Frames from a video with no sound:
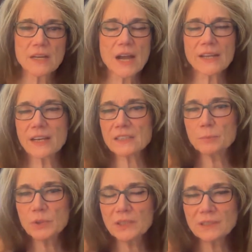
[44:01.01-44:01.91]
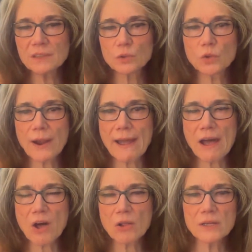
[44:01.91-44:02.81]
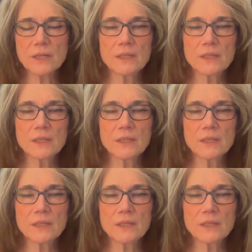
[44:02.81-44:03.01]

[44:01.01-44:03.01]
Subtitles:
I got to put in a little growl.